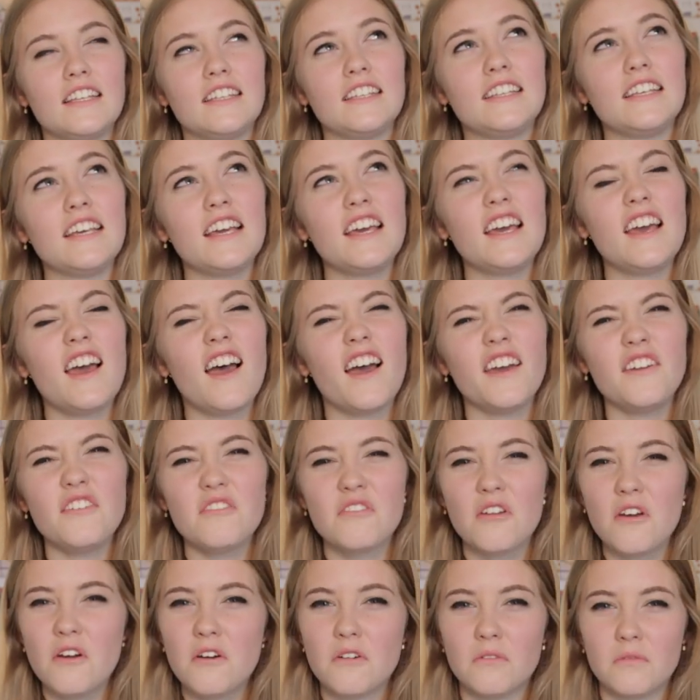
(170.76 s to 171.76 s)
yeah, I
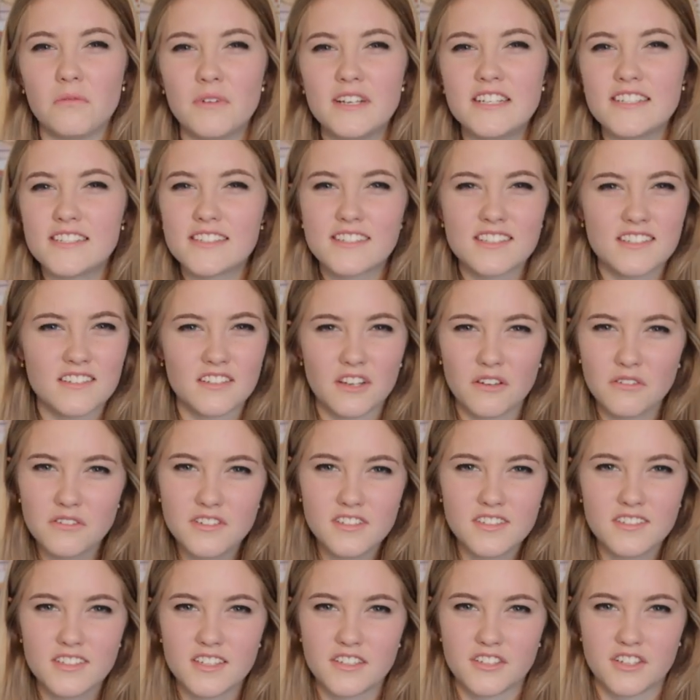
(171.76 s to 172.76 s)
don't know, we just didn't
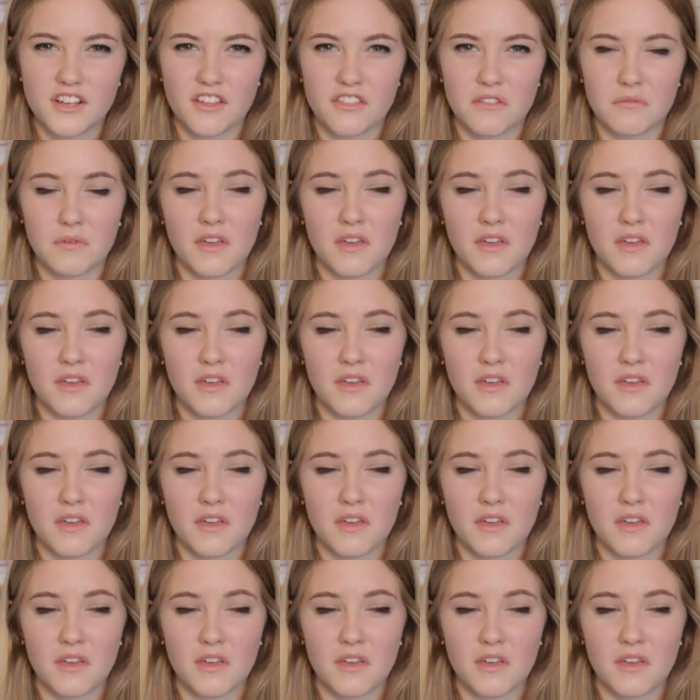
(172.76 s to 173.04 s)
notice each other.